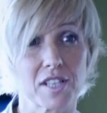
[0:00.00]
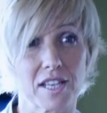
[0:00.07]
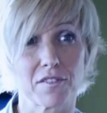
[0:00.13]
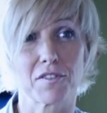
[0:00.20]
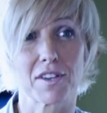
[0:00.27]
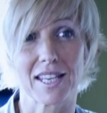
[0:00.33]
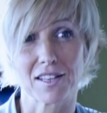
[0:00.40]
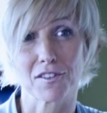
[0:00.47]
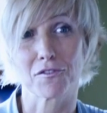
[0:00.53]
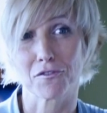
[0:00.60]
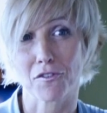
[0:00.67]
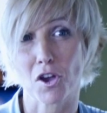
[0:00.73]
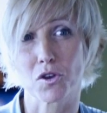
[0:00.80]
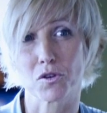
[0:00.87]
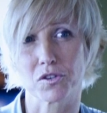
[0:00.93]
TV that
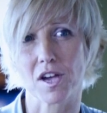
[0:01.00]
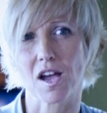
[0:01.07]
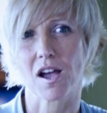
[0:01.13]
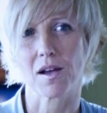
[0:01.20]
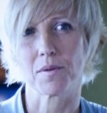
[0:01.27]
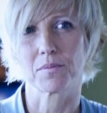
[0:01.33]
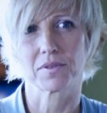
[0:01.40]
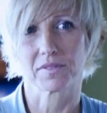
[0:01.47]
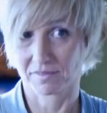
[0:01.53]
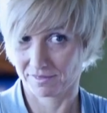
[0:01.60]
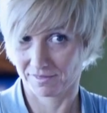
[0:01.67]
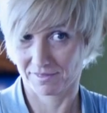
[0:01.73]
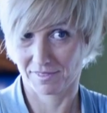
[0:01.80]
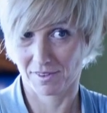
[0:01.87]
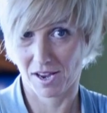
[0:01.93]
phoned up
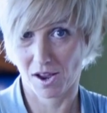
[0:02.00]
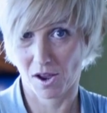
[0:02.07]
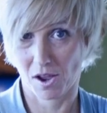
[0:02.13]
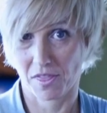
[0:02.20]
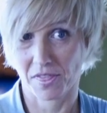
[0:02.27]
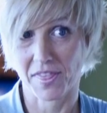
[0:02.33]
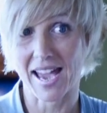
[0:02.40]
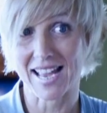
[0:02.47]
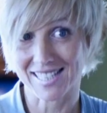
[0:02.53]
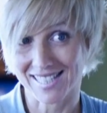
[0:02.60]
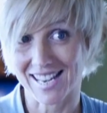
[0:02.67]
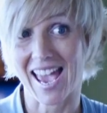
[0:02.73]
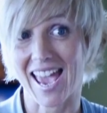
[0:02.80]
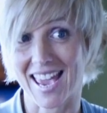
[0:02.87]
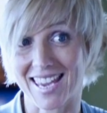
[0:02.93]
that
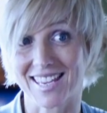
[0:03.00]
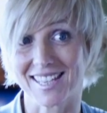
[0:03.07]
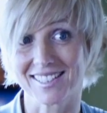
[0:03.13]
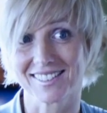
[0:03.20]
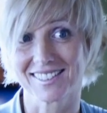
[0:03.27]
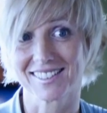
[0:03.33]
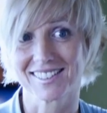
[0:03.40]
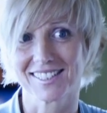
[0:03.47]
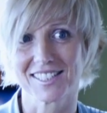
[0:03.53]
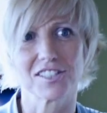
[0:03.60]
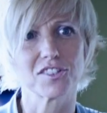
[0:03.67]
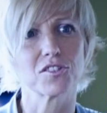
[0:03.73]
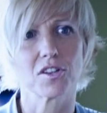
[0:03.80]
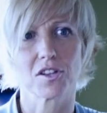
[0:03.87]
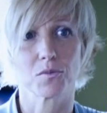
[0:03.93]
day
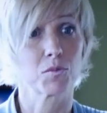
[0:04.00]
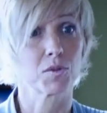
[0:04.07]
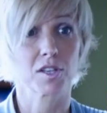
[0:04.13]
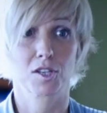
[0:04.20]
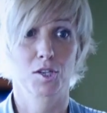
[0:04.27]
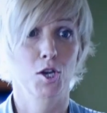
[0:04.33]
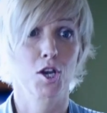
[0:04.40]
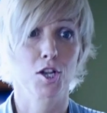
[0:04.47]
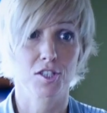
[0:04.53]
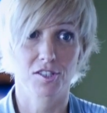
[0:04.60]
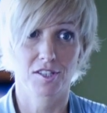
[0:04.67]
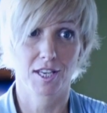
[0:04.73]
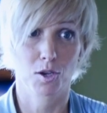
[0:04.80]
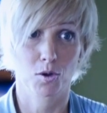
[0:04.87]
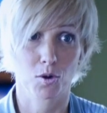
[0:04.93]
with a
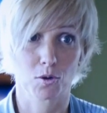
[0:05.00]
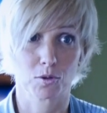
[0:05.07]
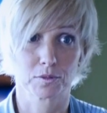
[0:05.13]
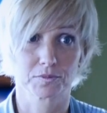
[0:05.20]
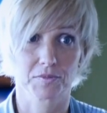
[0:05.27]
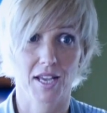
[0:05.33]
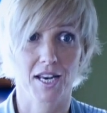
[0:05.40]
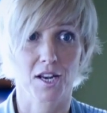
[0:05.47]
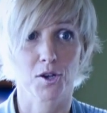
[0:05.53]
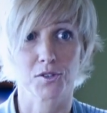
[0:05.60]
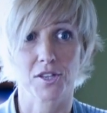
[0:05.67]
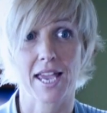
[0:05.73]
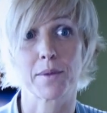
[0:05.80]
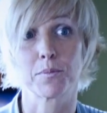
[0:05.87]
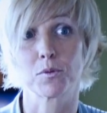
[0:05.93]
courtesy call, and I
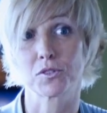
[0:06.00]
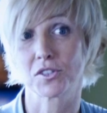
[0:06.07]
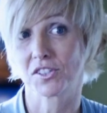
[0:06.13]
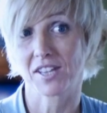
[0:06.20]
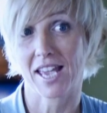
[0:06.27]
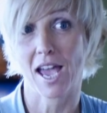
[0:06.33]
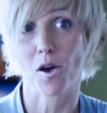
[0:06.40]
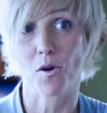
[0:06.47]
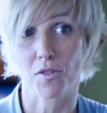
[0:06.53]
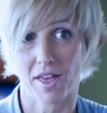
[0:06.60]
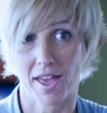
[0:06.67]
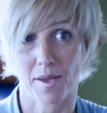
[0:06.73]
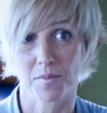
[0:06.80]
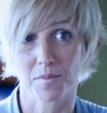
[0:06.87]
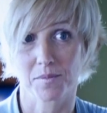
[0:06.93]
was able to tell
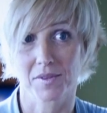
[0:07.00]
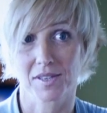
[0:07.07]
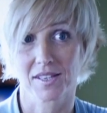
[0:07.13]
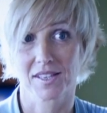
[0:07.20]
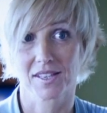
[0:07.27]
them